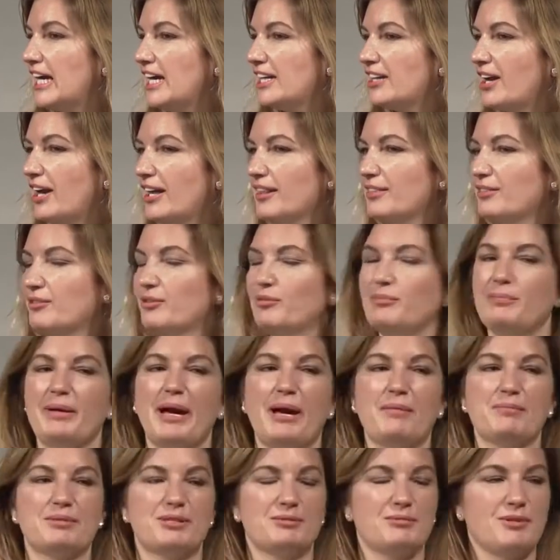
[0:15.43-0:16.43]
And I thought
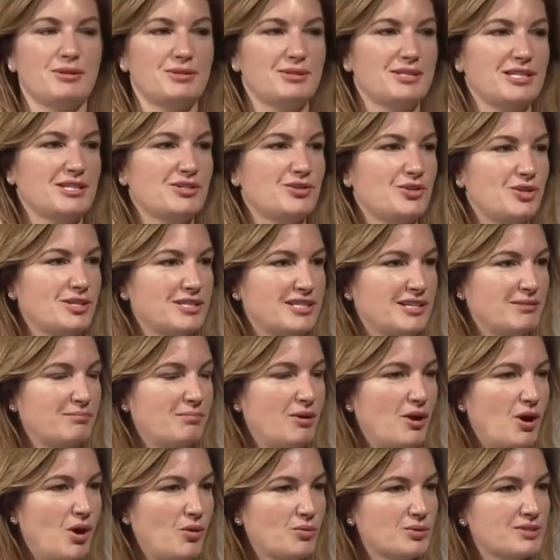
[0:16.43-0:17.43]
perhaps the most interesting
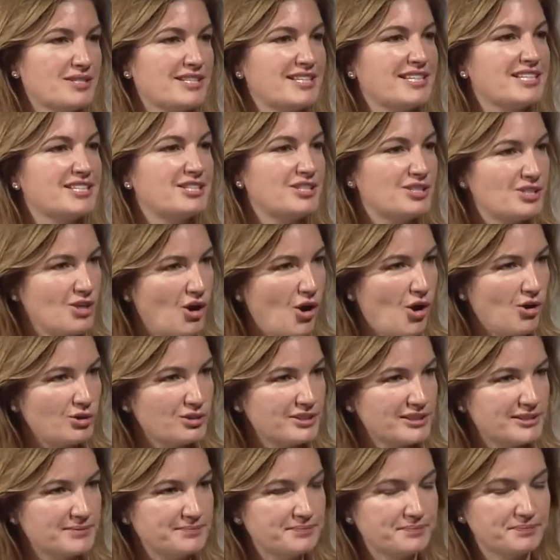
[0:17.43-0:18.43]
part was the
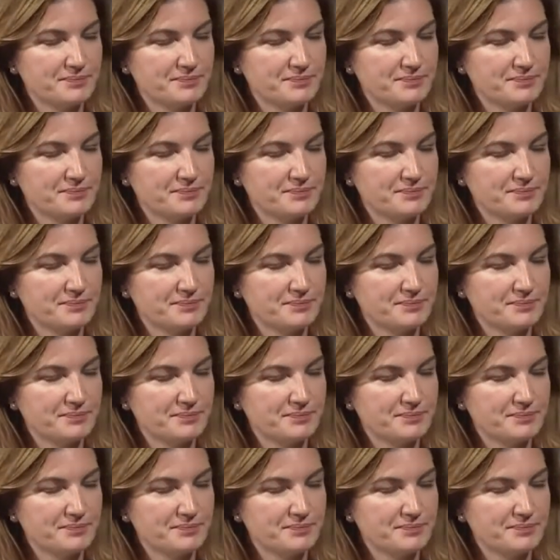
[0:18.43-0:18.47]
start.